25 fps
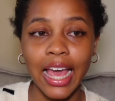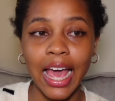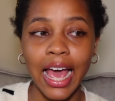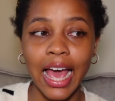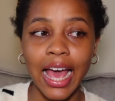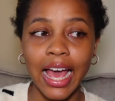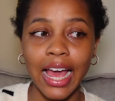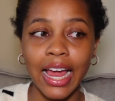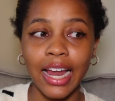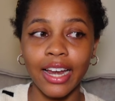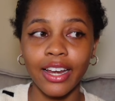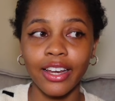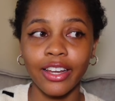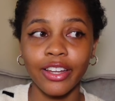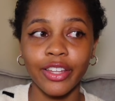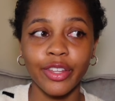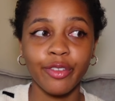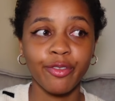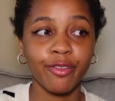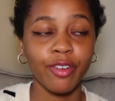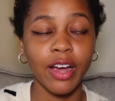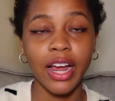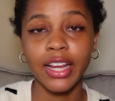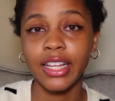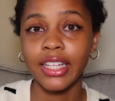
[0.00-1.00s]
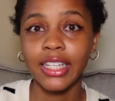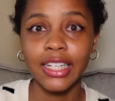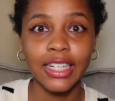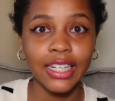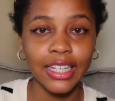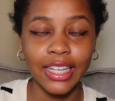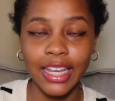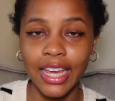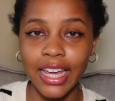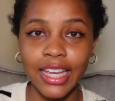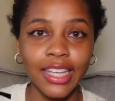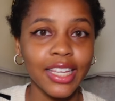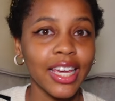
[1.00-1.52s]
And finally the
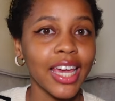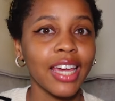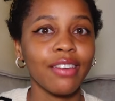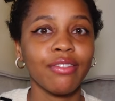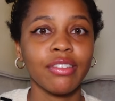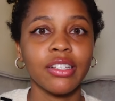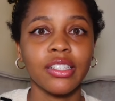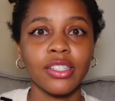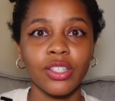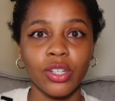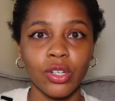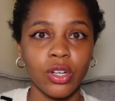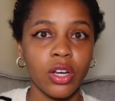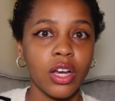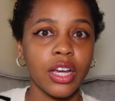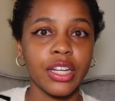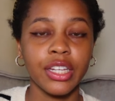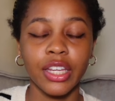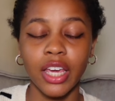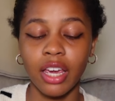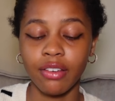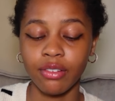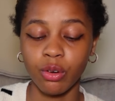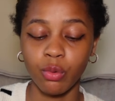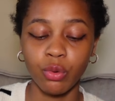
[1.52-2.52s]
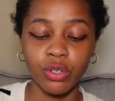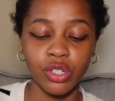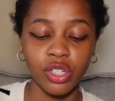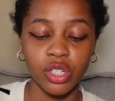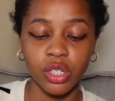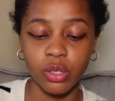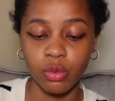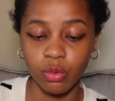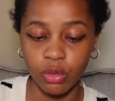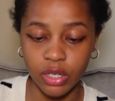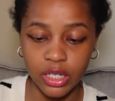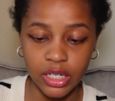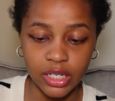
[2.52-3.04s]
king gave in to her and gave her what
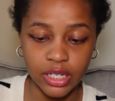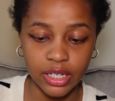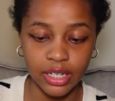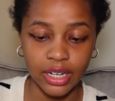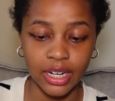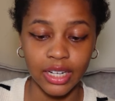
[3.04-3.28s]
she wanted.